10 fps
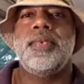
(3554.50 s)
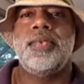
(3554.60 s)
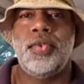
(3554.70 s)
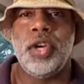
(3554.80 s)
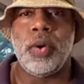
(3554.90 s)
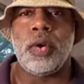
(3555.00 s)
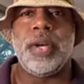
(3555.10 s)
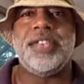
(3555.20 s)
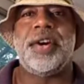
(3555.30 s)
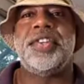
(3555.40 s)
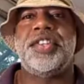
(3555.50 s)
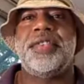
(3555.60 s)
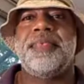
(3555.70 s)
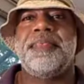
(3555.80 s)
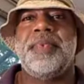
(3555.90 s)
do your own research.
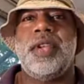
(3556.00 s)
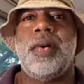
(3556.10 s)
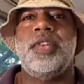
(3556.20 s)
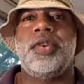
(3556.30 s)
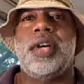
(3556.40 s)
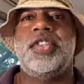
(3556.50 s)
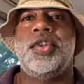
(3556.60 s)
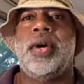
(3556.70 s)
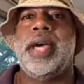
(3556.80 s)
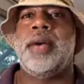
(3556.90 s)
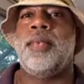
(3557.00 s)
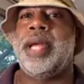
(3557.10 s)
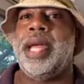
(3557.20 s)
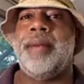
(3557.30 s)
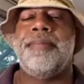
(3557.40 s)
Don't trust Joy-Ann
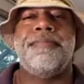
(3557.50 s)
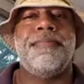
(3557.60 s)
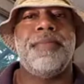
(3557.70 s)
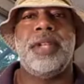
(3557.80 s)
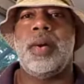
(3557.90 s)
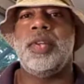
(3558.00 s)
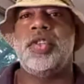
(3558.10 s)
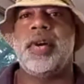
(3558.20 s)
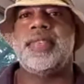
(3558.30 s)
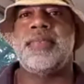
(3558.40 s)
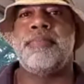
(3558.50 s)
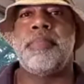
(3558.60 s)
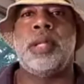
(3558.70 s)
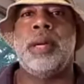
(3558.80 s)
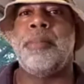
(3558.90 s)
Reid. Don't trust
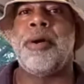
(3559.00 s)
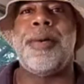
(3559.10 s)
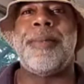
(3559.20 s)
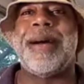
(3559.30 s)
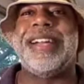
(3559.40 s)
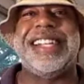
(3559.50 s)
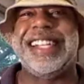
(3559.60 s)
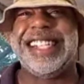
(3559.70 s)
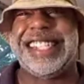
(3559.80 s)
Bowling Ball Martin.